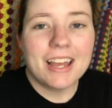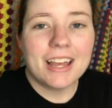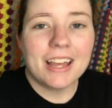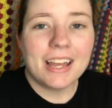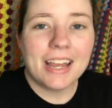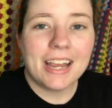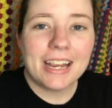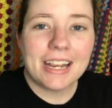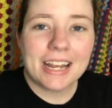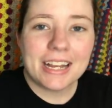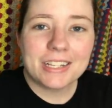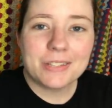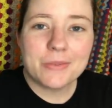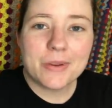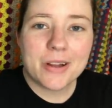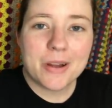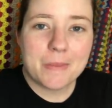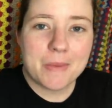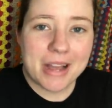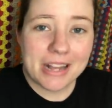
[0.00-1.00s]
Hey guys,
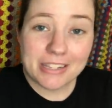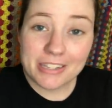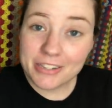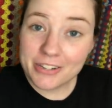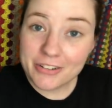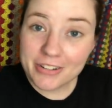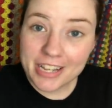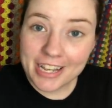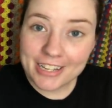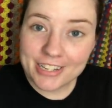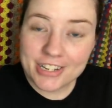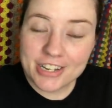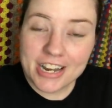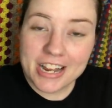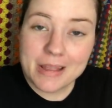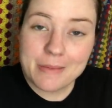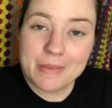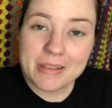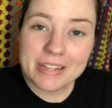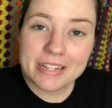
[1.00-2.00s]
welcome back to No Catchy
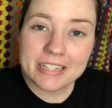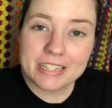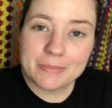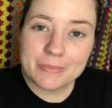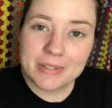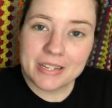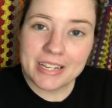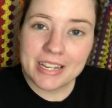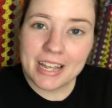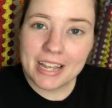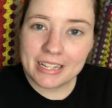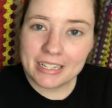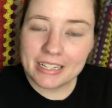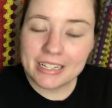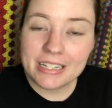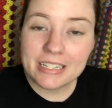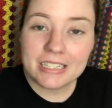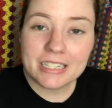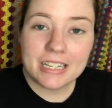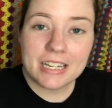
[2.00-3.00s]
Name. It's me,
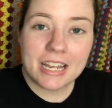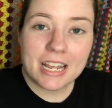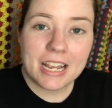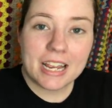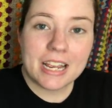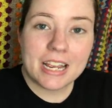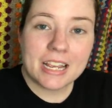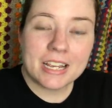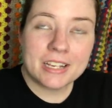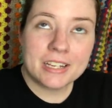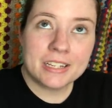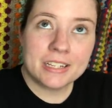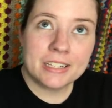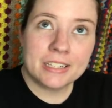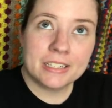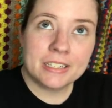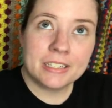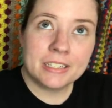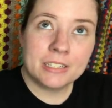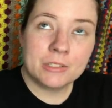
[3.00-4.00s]
Ella. Today
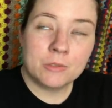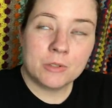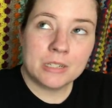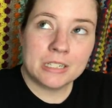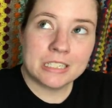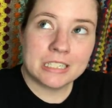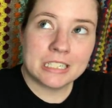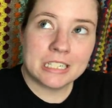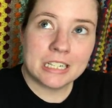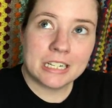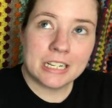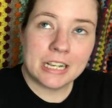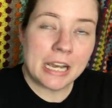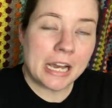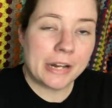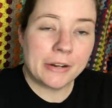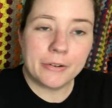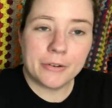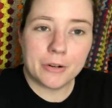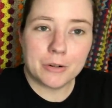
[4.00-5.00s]
is, what is today?
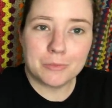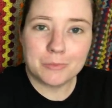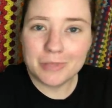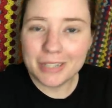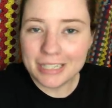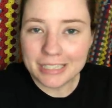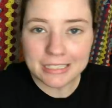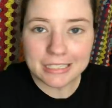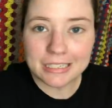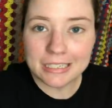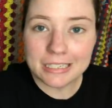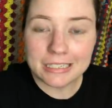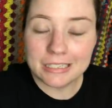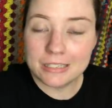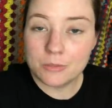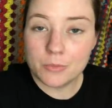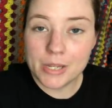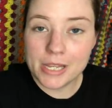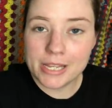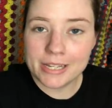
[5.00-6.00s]
I don't know. It's it's
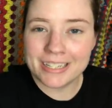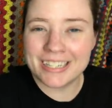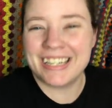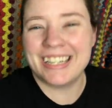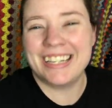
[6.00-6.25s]
the weekend.